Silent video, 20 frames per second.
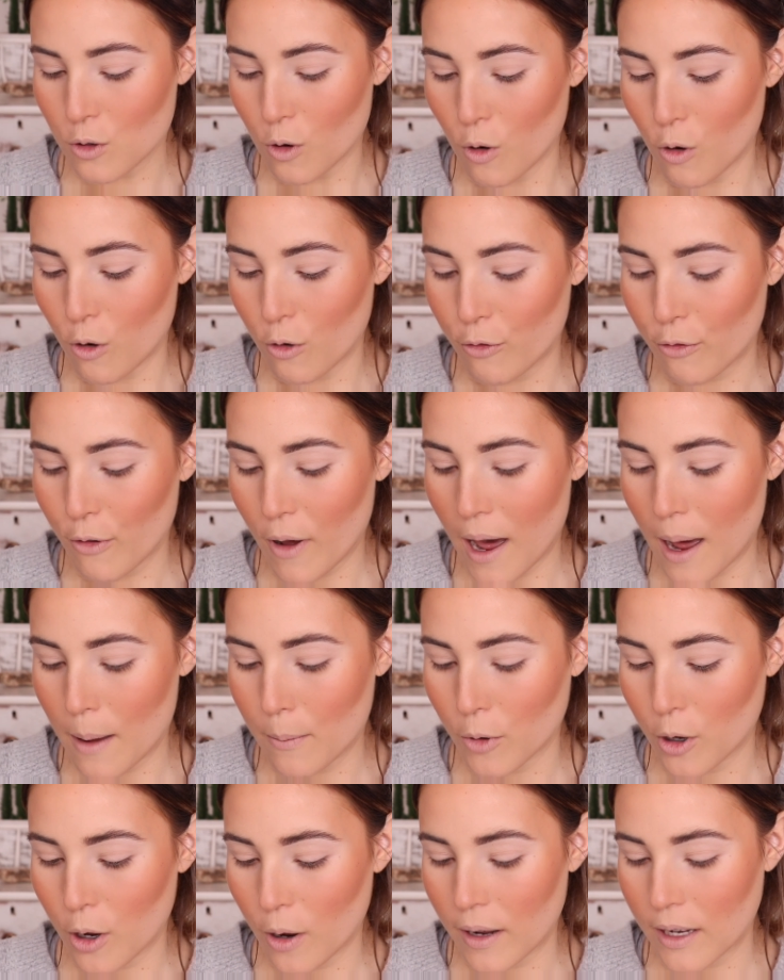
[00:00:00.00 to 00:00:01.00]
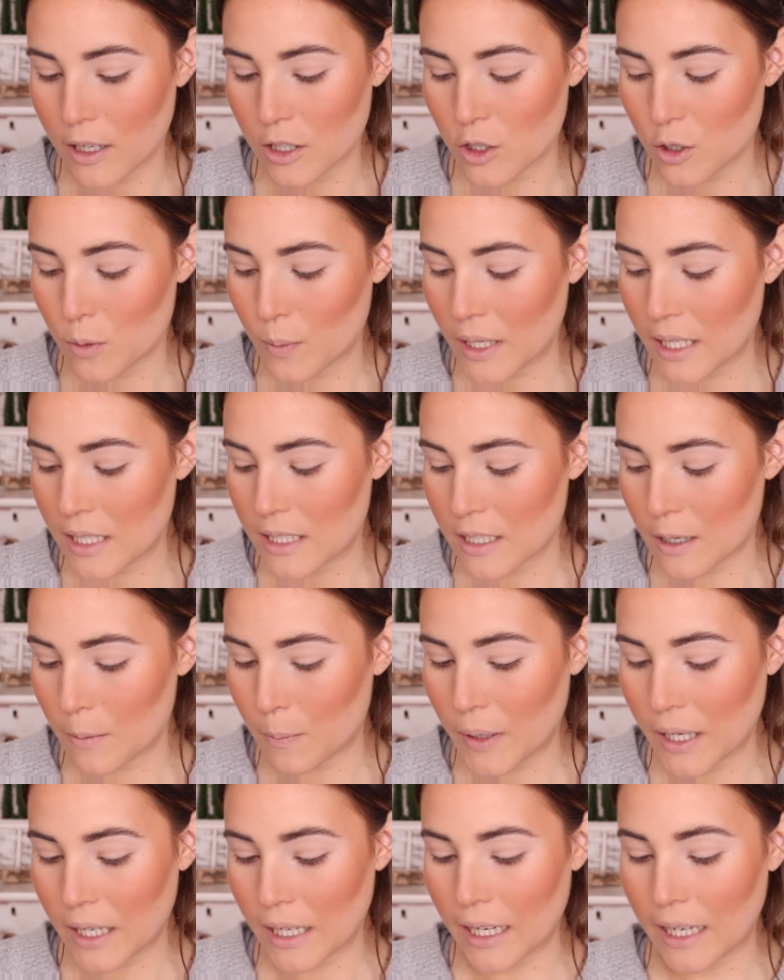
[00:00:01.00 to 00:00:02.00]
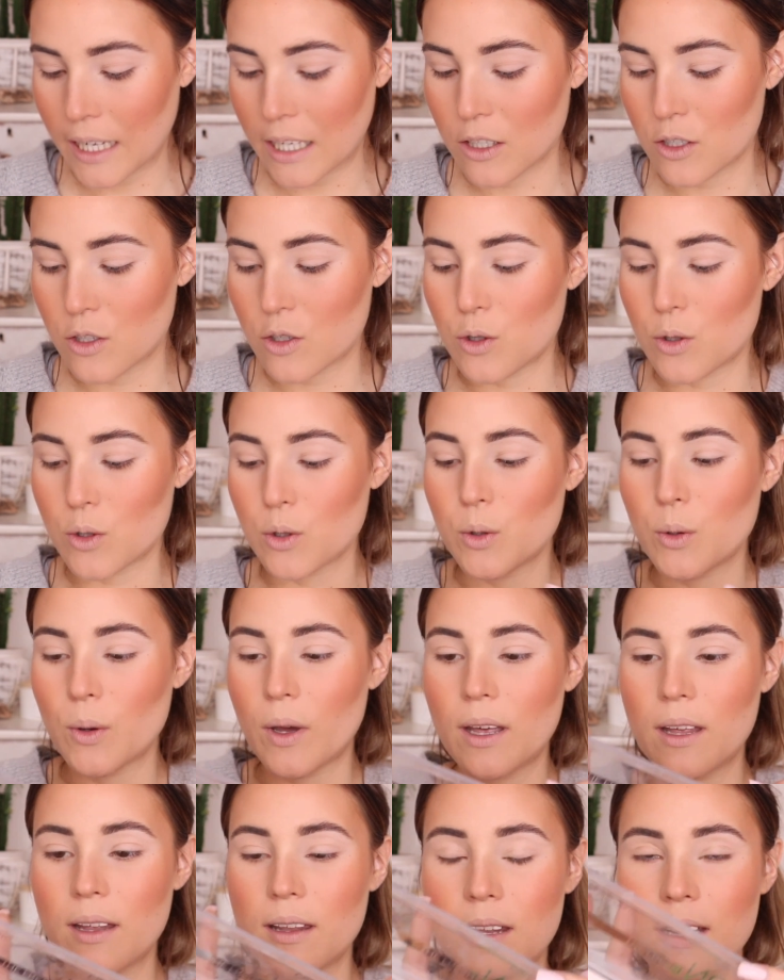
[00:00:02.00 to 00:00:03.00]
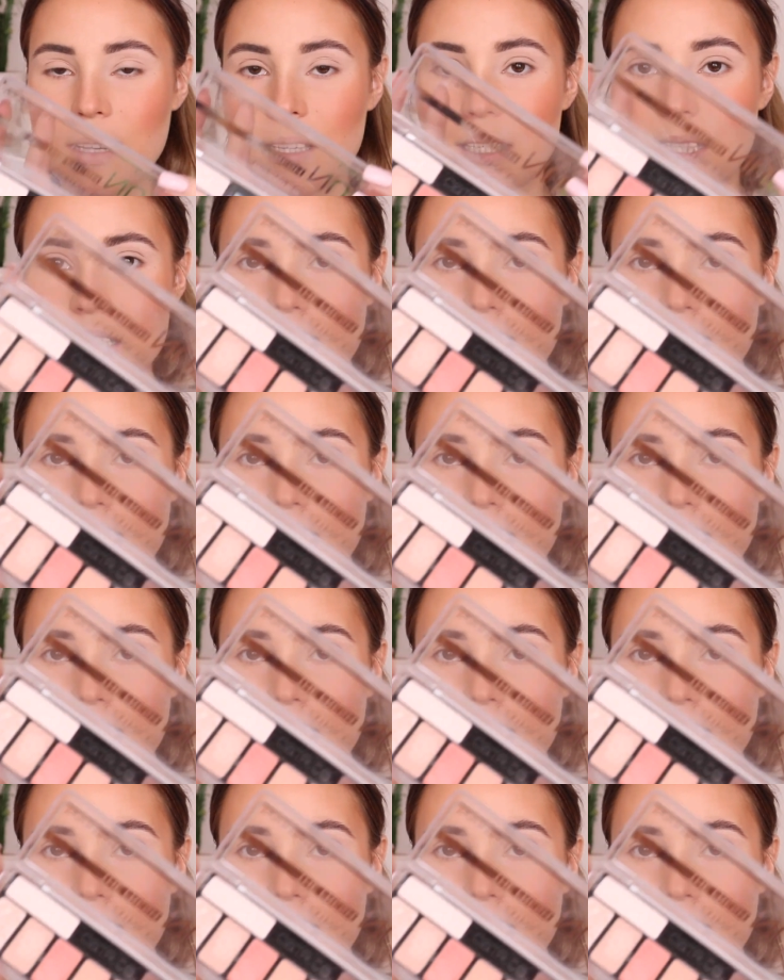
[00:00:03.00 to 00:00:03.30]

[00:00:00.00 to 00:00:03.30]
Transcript: off, I'm going to be dipping into this